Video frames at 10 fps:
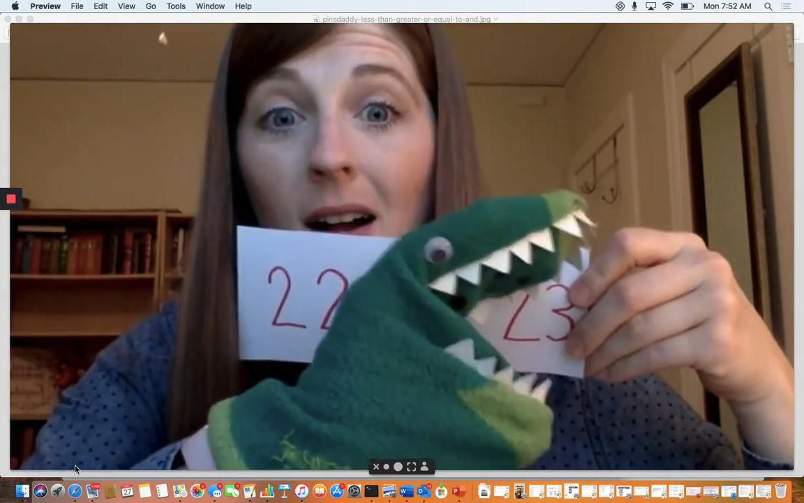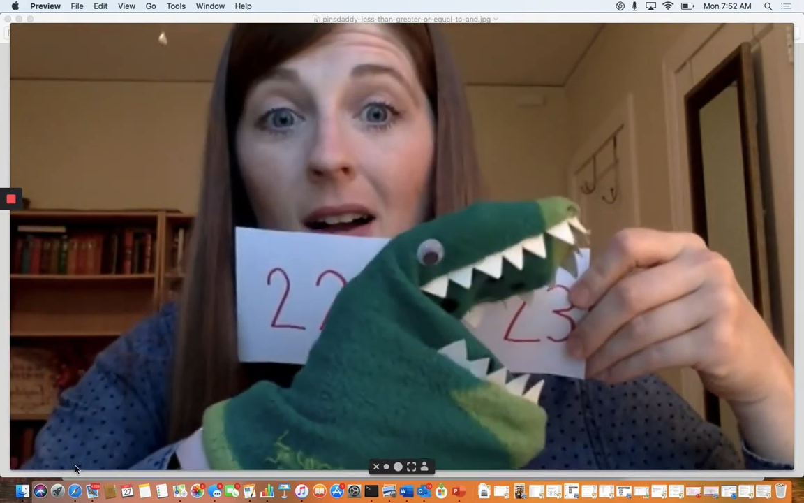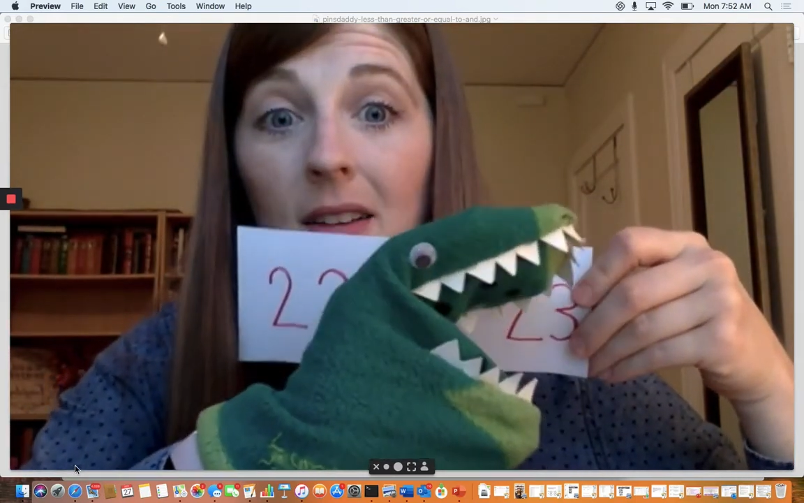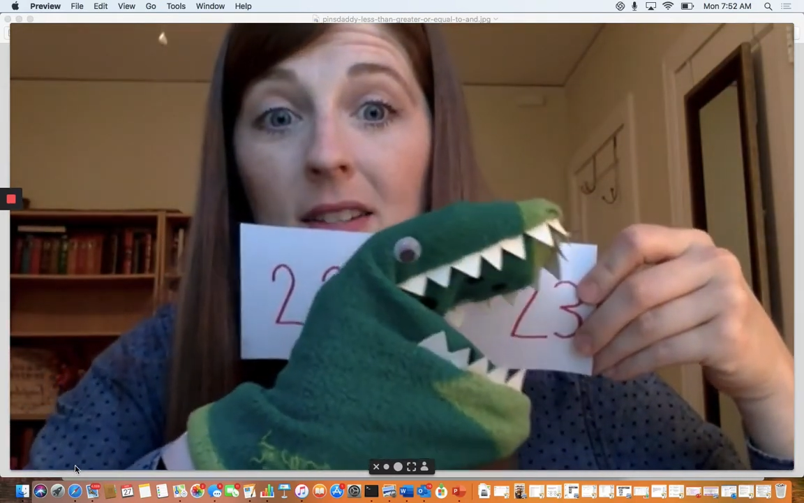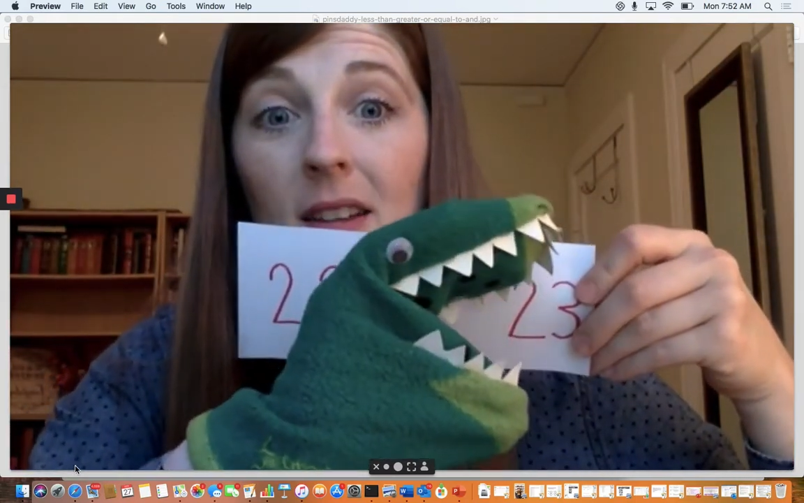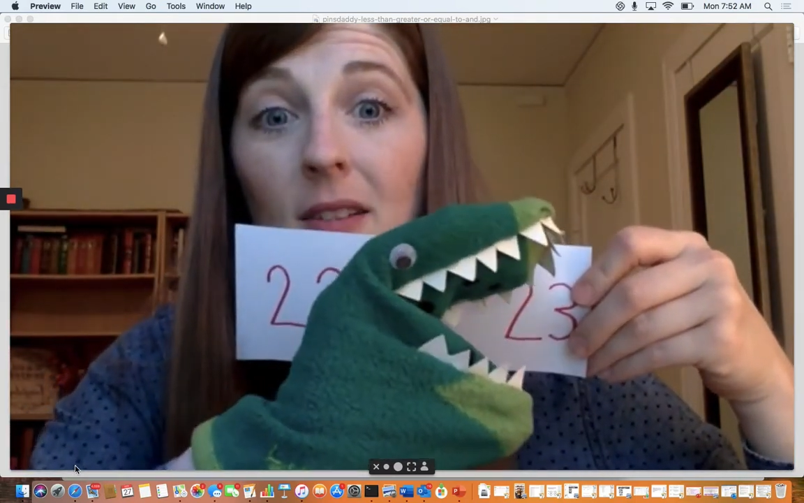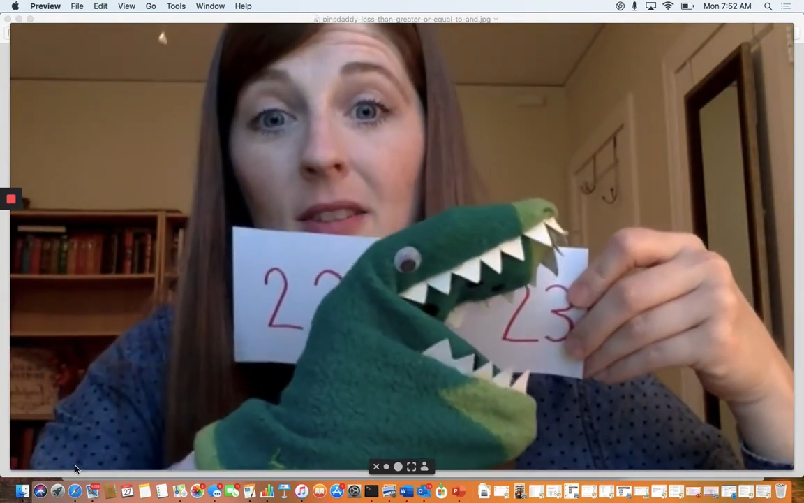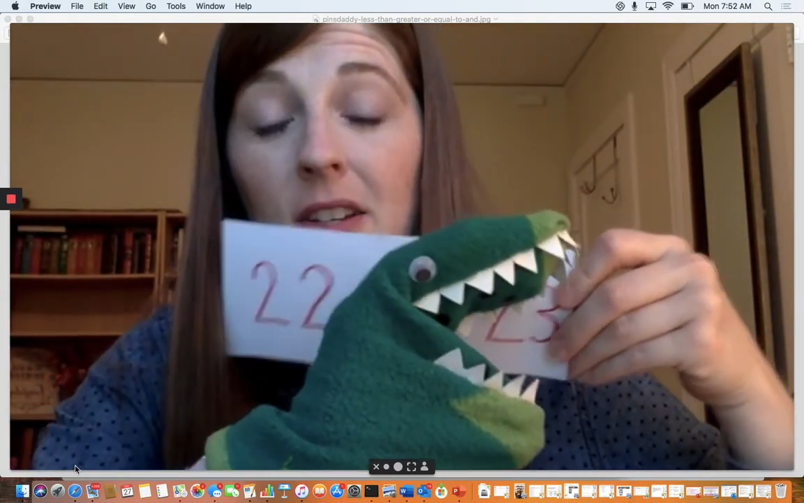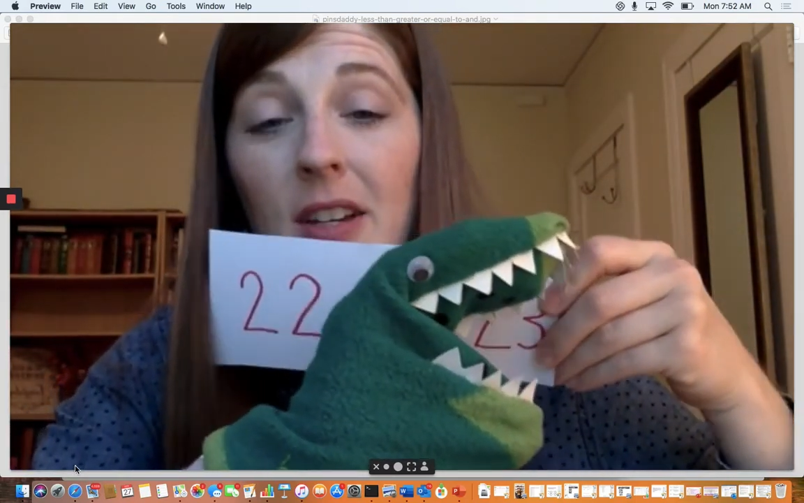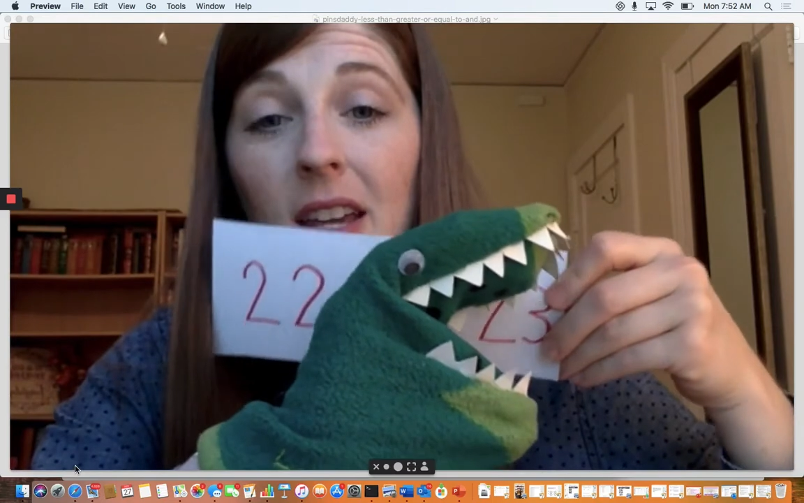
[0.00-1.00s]
So
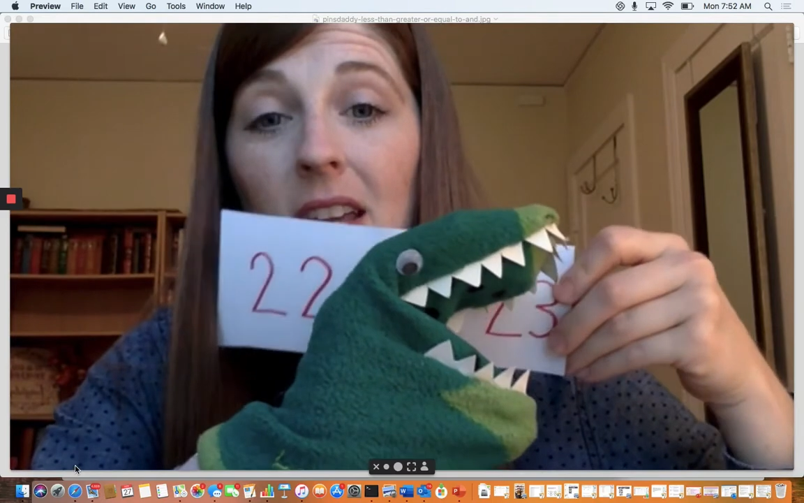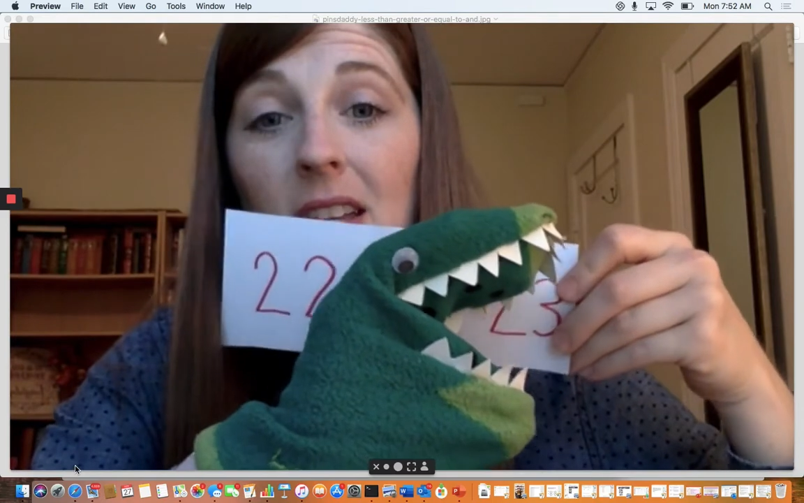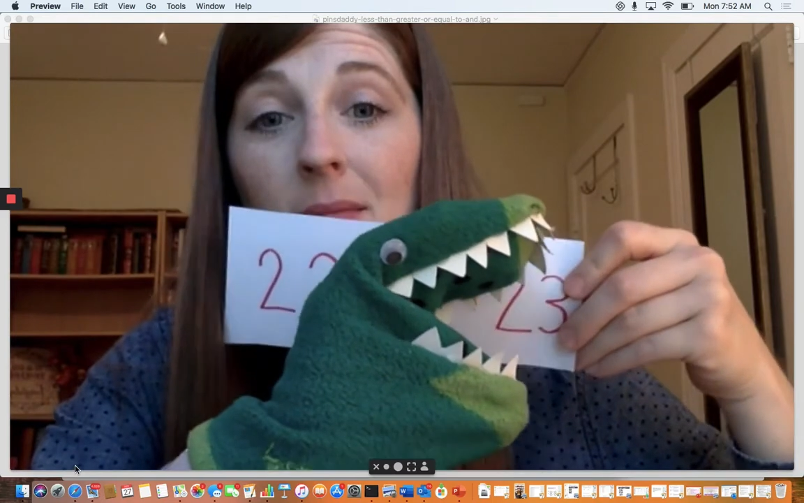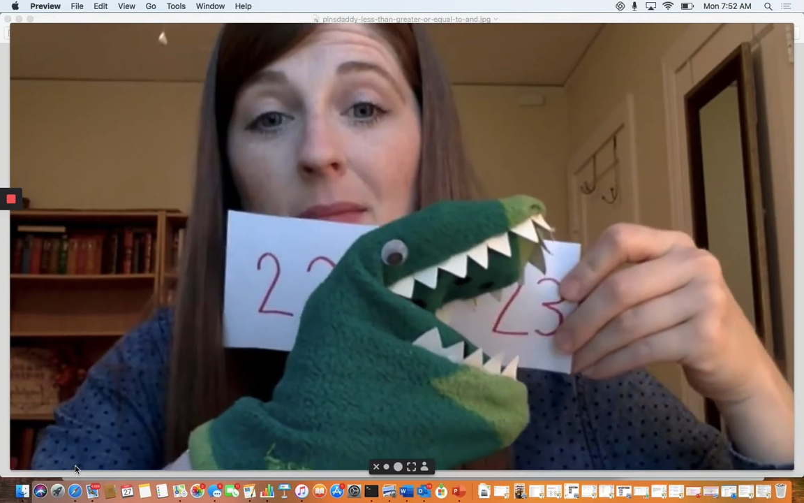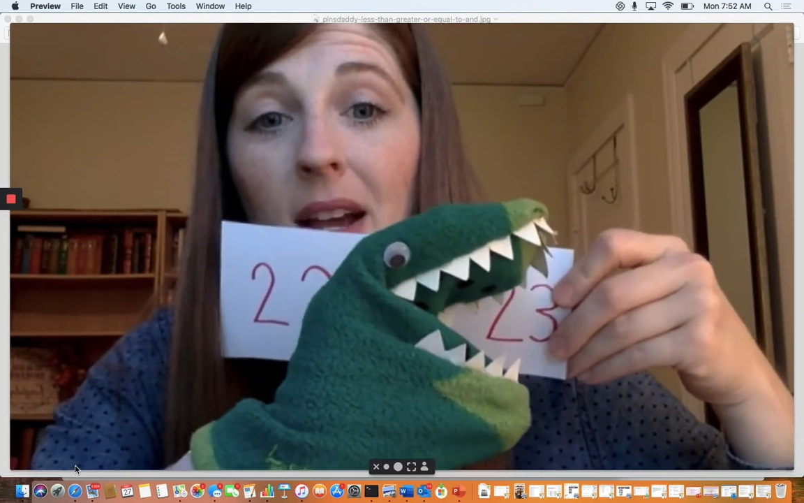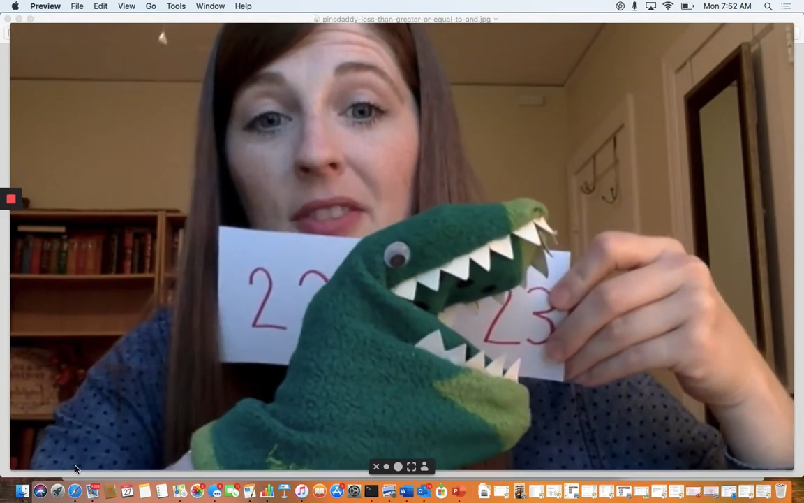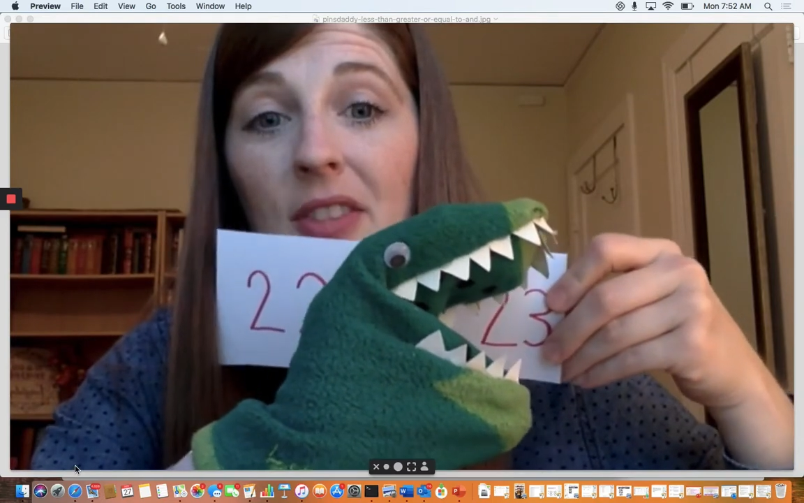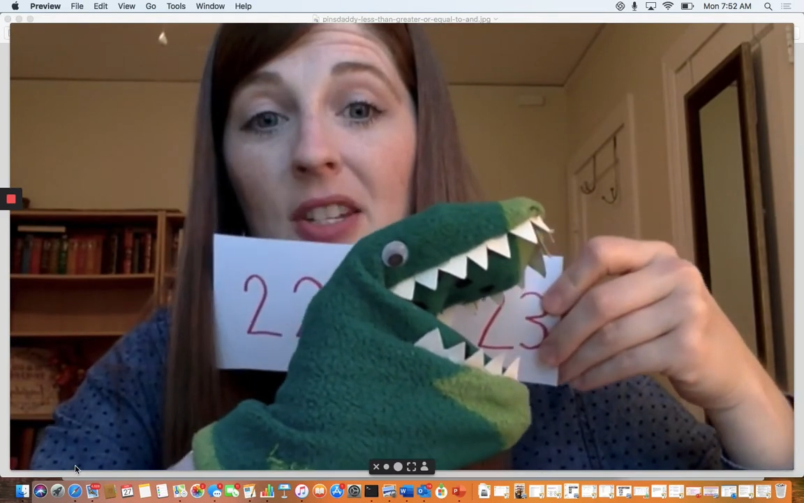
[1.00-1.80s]
look, his mouth is